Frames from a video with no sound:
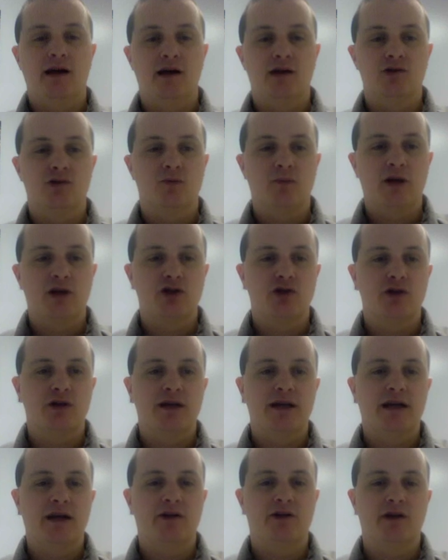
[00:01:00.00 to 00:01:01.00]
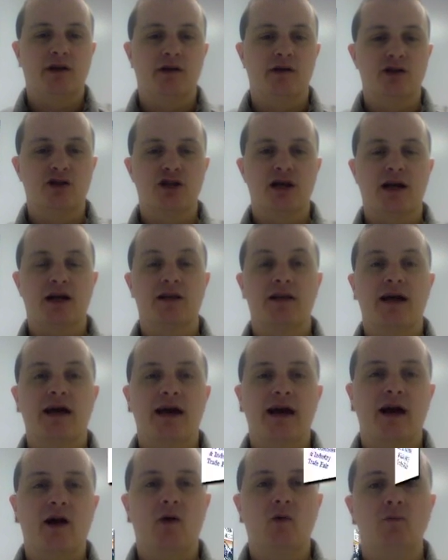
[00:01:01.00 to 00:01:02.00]
So make sure you get out there and check
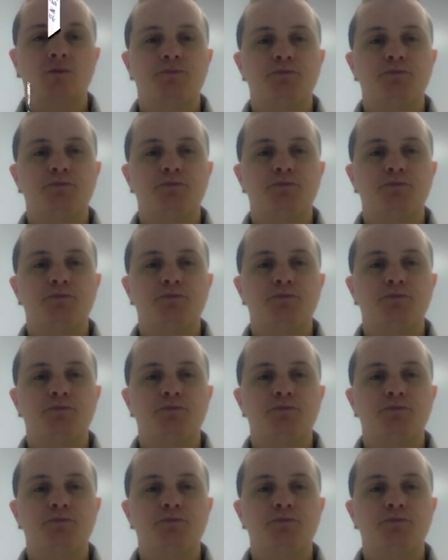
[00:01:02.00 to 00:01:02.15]
that out.